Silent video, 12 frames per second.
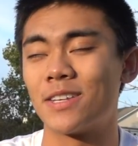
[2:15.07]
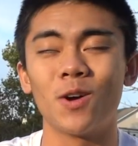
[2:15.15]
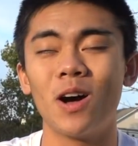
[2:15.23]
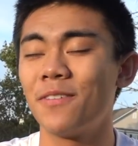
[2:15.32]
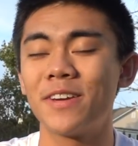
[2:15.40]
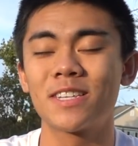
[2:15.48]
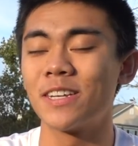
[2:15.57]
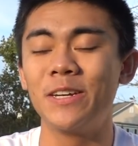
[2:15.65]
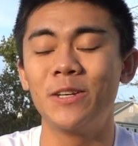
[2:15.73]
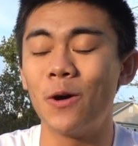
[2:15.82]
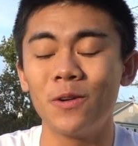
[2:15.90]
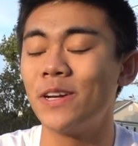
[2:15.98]
so obviously
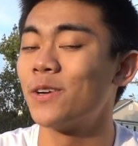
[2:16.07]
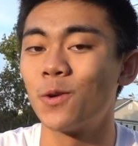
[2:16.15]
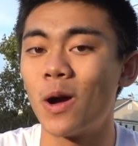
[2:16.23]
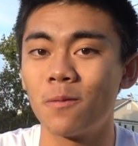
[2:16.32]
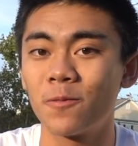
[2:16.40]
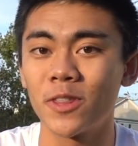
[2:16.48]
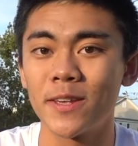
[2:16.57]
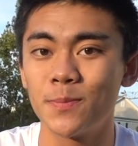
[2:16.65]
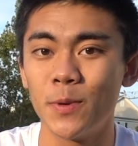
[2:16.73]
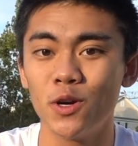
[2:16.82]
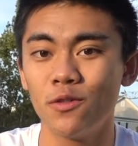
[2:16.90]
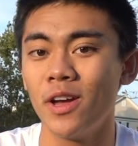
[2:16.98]
you don't need to run up for this
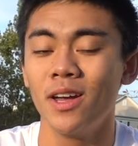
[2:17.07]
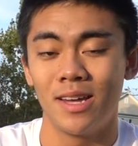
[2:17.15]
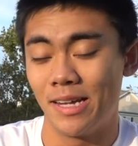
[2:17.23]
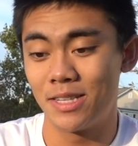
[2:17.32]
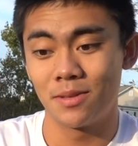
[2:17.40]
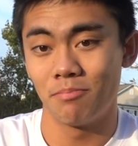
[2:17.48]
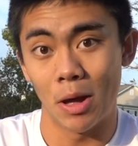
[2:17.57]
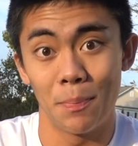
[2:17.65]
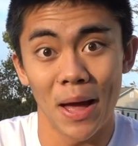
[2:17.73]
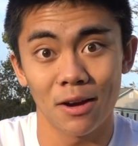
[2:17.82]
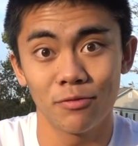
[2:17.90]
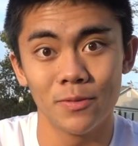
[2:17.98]
move. It's a
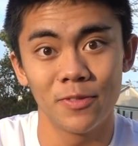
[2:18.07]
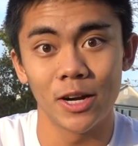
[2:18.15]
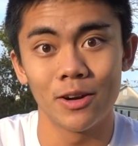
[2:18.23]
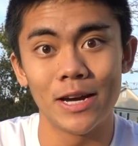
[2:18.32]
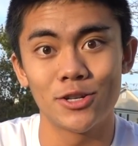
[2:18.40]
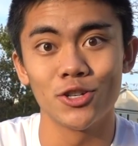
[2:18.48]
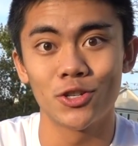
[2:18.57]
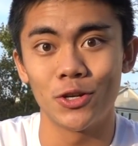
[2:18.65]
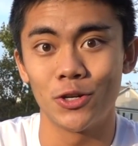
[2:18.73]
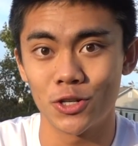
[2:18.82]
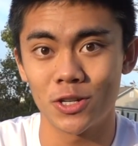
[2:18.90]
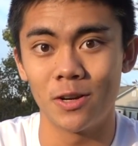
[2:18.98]
backflip variation, so
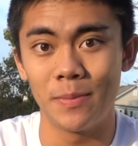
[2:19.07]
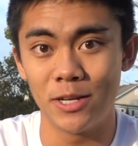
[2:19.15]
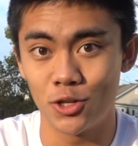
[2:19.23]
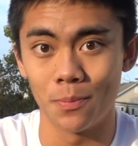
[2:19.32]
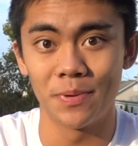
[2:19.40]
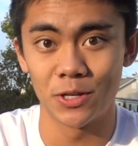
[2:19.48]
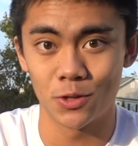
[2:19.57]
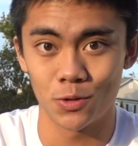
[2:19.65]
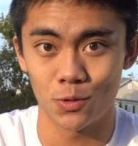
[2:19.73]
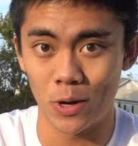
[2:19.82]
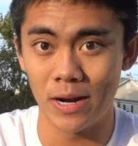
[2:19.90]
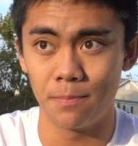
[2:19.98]
you're just gonna be jumping
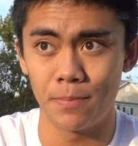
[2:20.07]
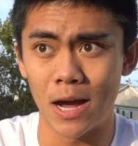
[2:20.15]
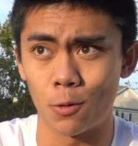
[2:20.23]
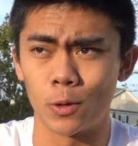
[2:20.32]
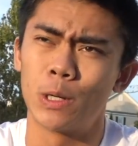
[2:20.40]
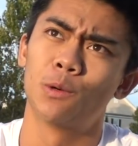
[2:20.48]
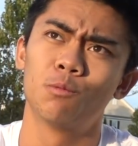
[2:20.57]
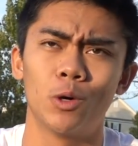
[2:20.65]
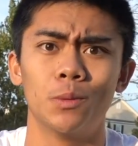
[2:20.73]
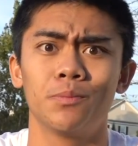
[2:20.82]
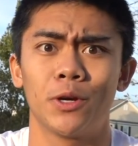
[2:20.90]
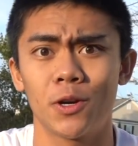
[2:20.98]
straight backward. No,
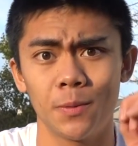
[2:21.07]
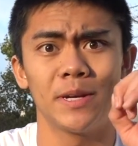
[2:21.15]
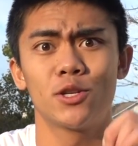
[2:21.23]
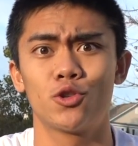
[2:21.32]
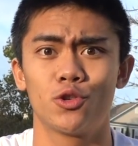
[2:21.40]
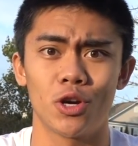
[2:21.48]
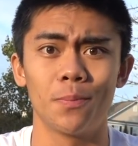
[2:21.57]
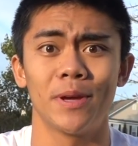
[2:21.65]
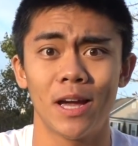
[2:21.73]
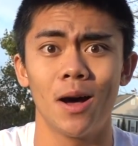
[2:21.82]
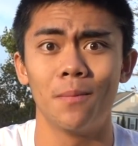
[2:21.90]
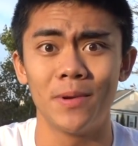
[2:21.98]
well, you're gonna be
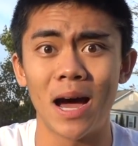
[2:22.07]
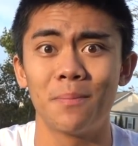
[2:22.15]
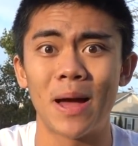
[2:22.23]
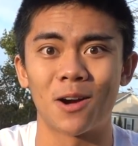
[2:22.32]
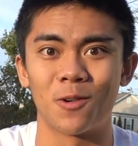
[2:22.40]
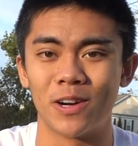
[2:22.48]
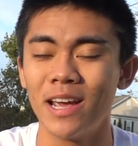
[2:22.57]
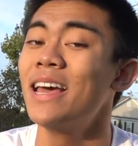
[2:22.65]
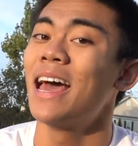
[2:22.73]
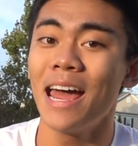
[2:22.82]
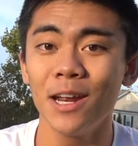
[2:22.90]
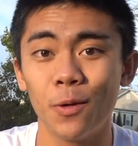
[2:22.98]
jumping up, not backward.
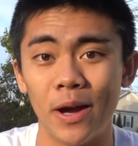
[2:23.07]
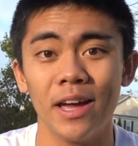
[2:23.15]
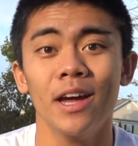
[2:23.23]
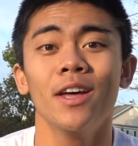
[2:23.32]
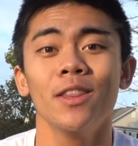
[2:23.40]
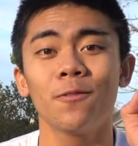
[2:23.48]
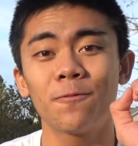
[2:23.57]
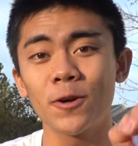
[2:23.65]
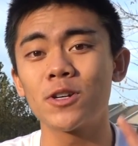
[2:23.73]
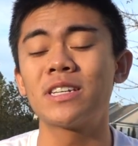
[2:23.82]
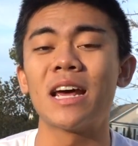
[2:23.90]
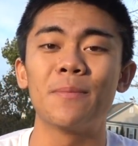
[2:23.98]
Anyway, the
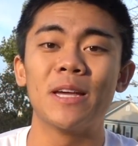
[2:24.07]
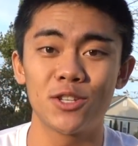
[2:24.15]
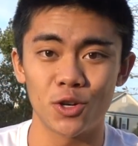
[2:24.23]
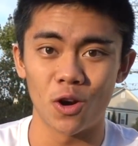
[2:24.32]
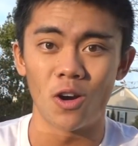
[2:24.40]
first step is your